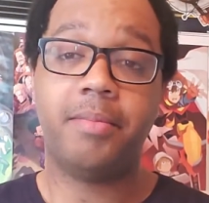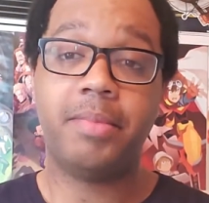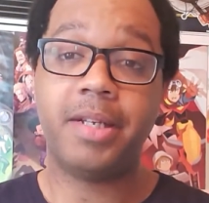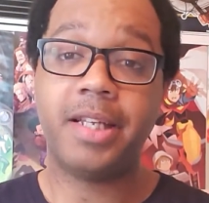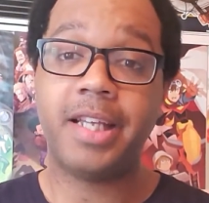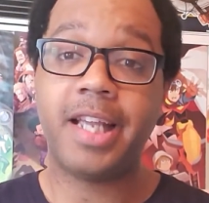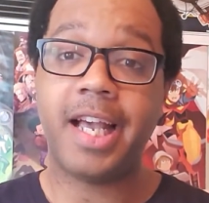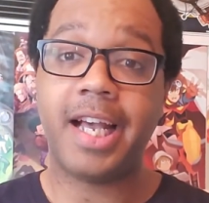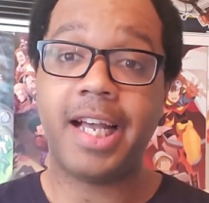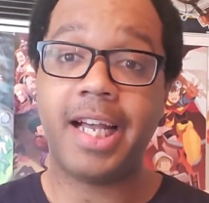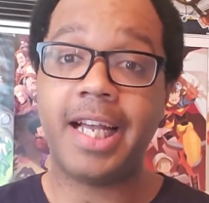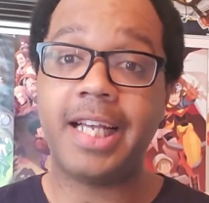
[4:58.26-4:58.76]
but
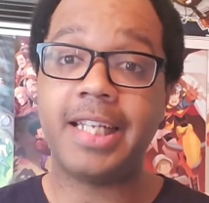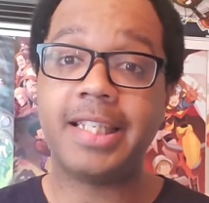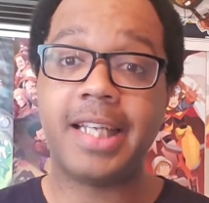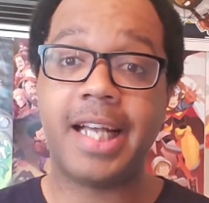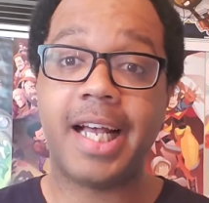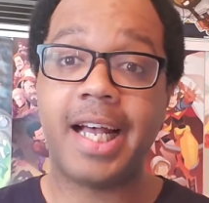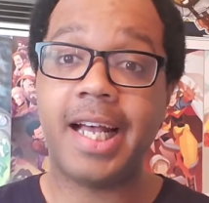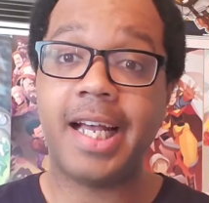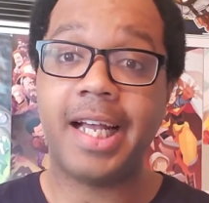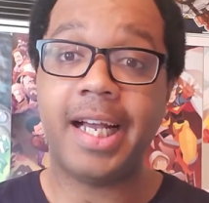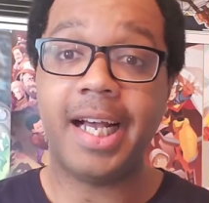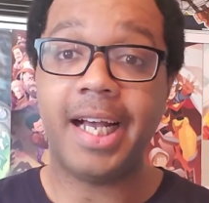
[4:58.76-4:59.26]
yeah, guys,
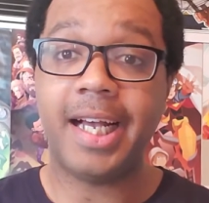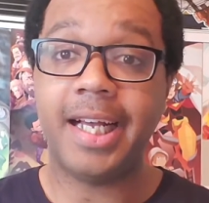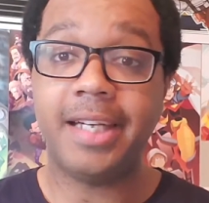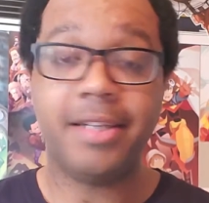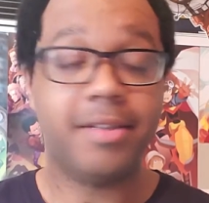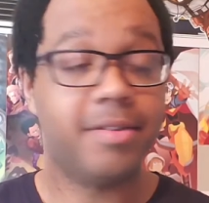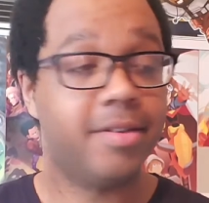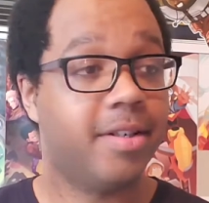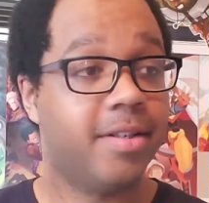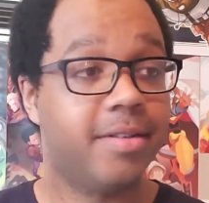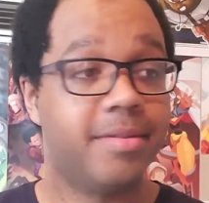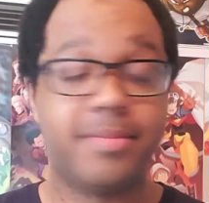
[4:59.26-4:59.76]
I I
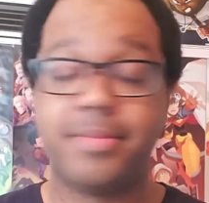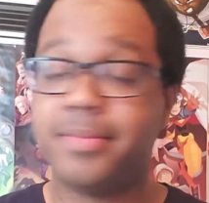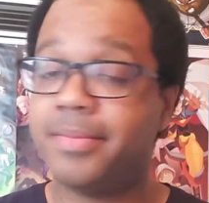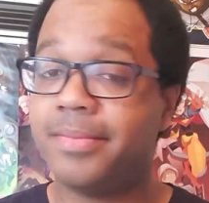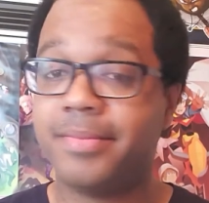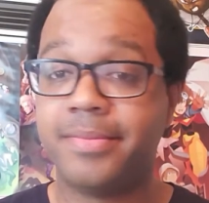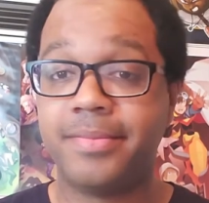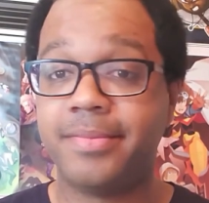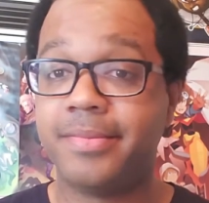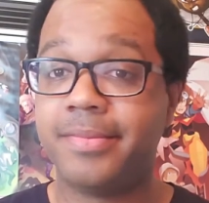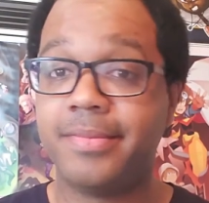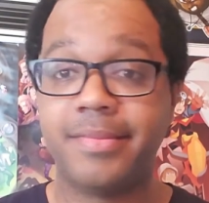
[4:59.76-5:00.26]
don't know,
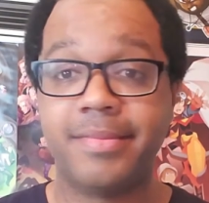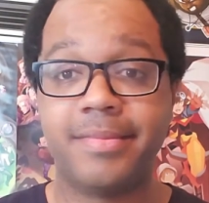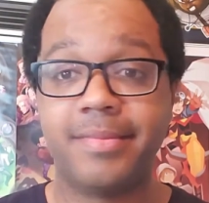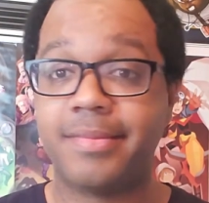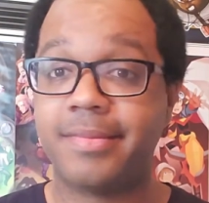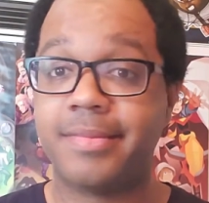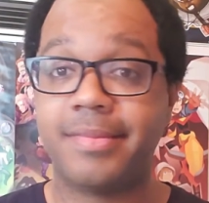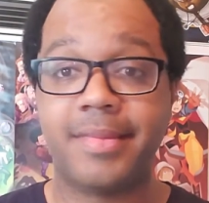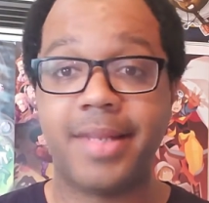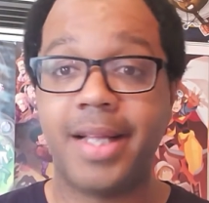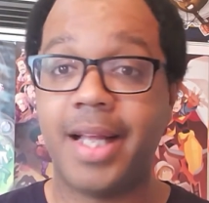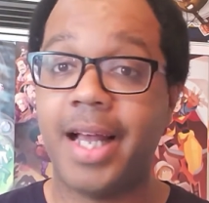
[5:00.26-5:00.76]

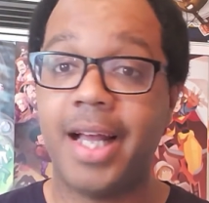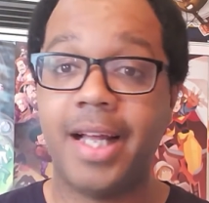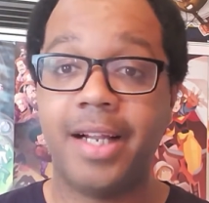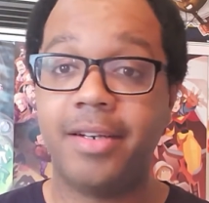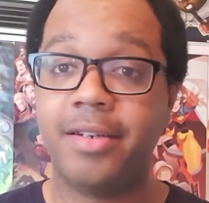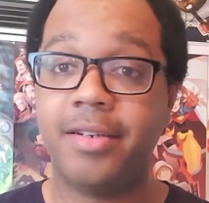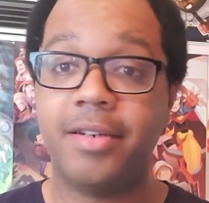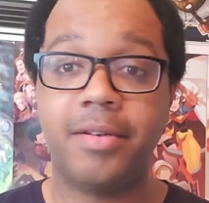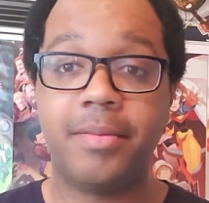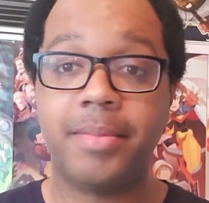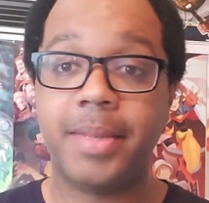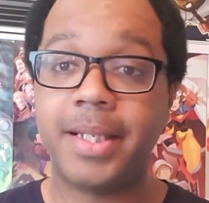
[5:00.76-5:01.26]
I
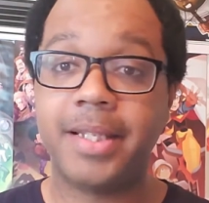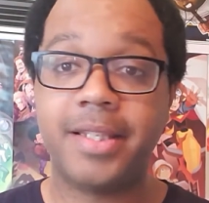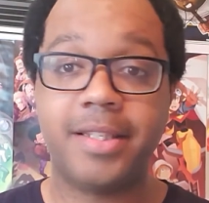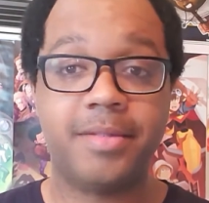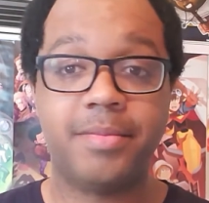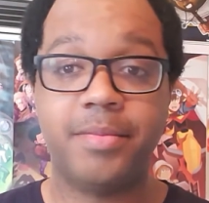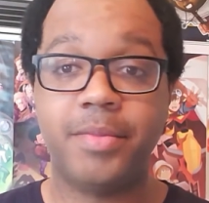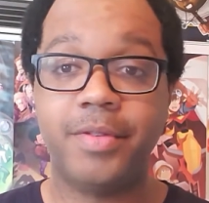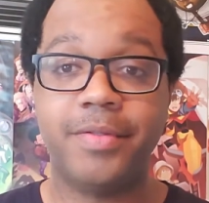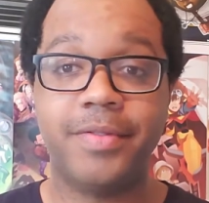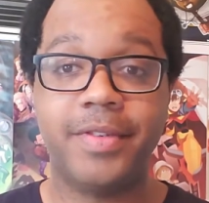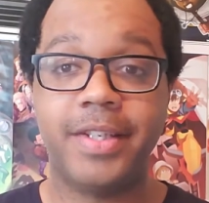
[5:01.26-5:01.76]
don't know about this
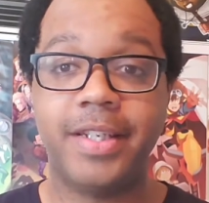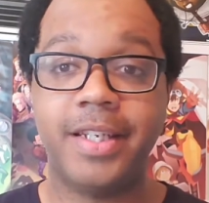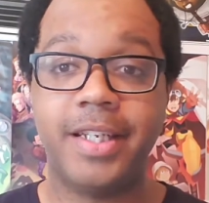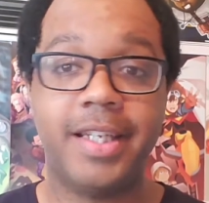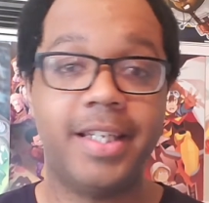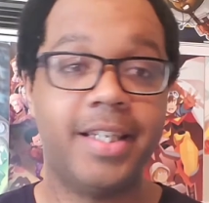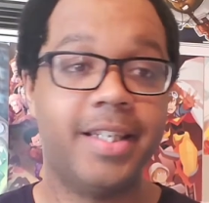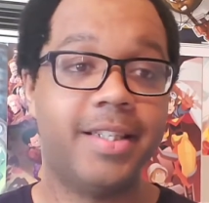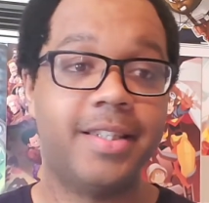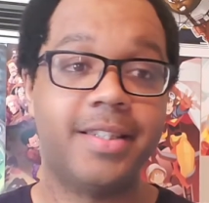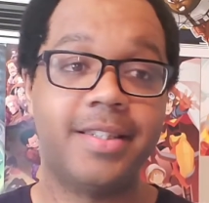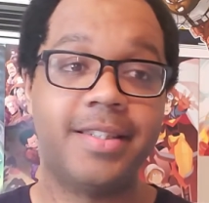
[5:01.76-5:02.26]
movie.
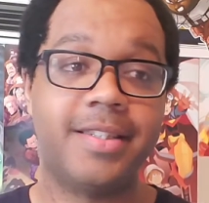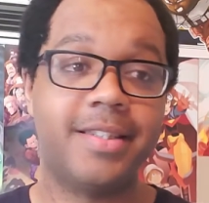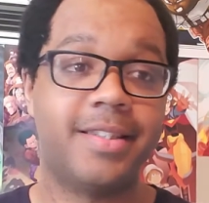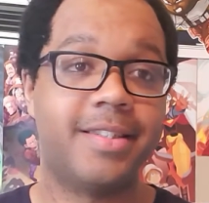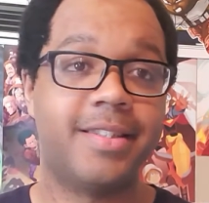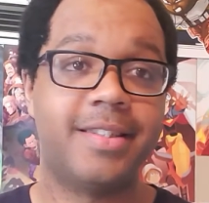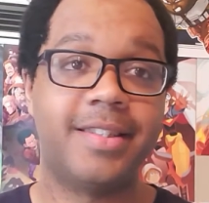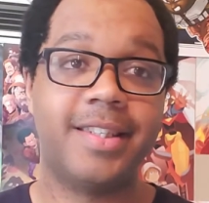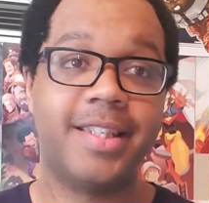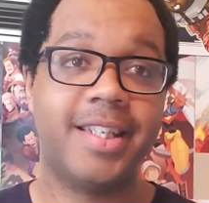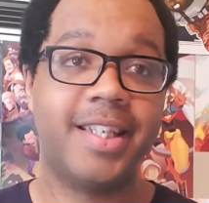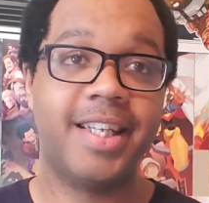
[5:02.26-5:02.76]
It's
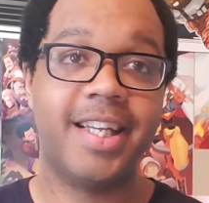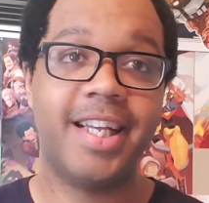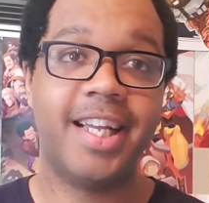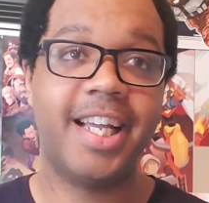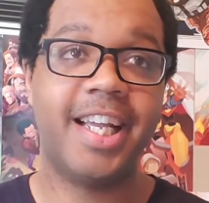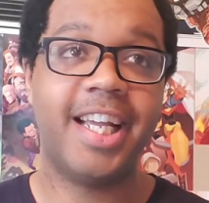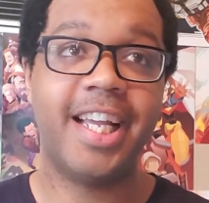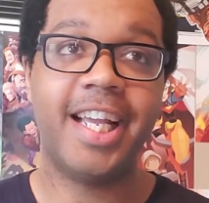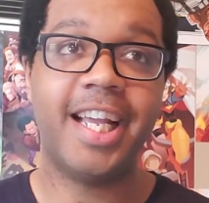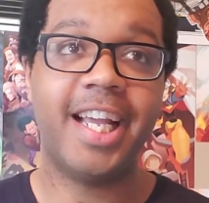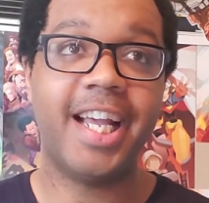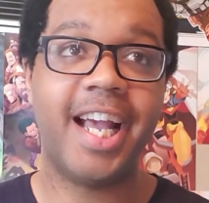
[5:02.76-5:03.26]

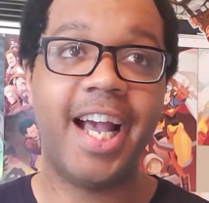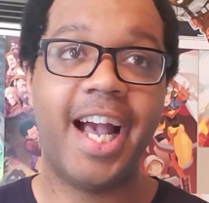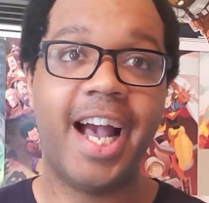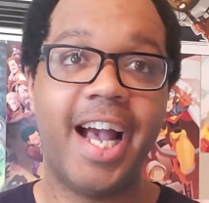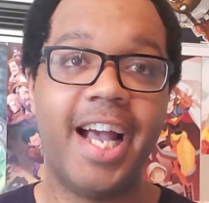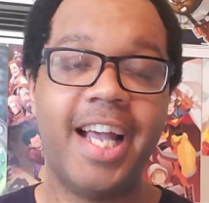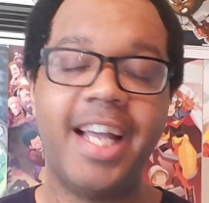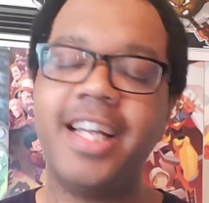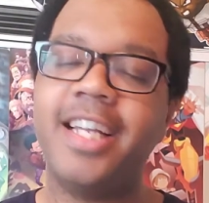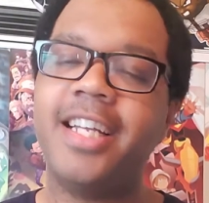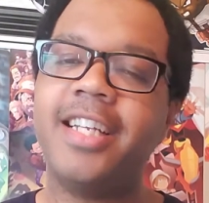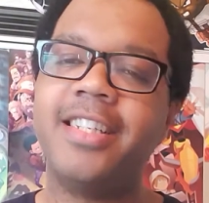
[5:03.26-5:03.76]

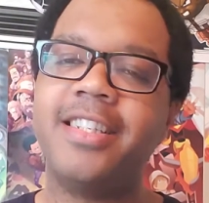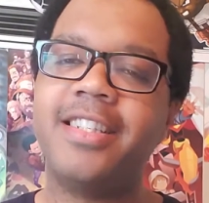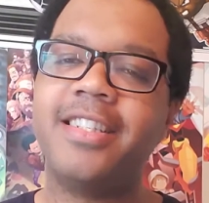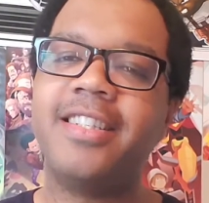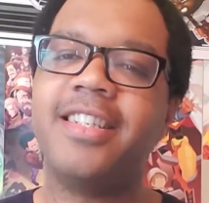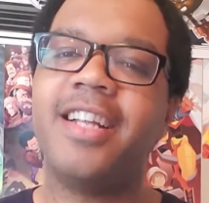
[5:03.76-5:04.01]
I, it's